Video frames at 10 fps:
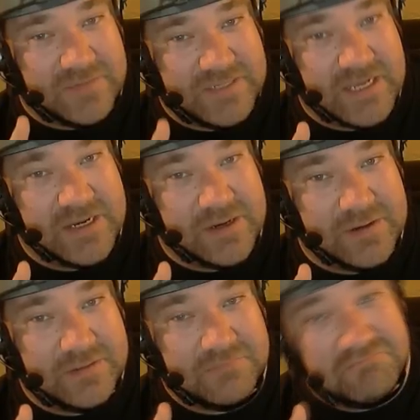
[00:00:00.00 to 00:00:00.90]
for 10
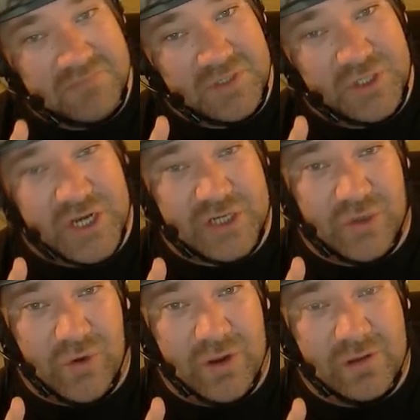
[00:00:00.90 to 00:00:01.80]
years. Change the
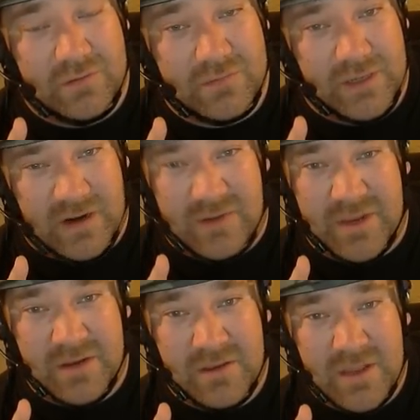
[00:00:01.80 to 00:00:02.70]
oil, you know what I
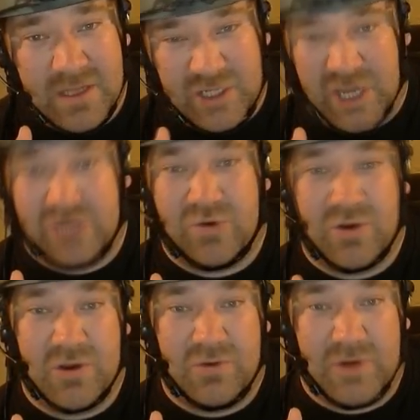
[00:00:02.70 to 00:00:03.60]
mean? Change the
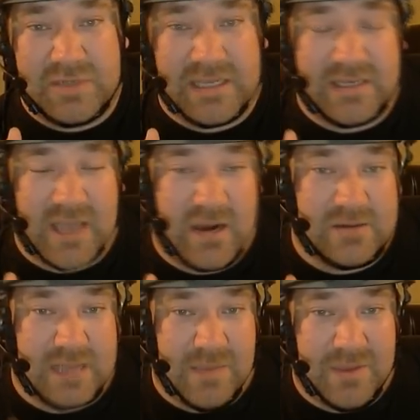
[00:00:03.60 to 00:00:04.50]
oil, rotate the
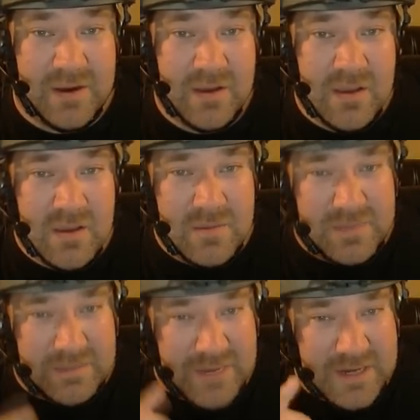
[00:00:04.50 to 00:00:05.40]
tires type thing.
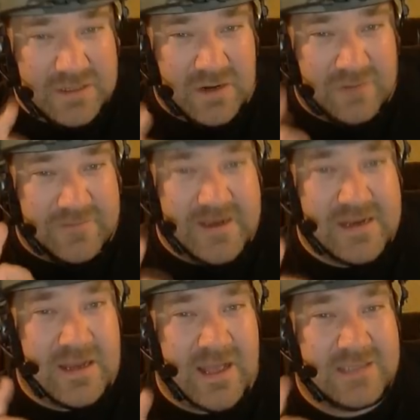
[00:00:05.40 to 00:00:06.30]
But the minute you start
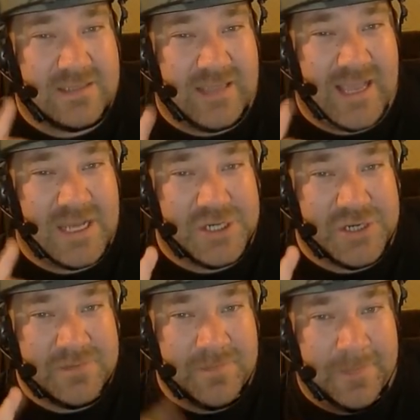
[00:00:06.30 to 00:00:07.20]
feeding NOS to the engine,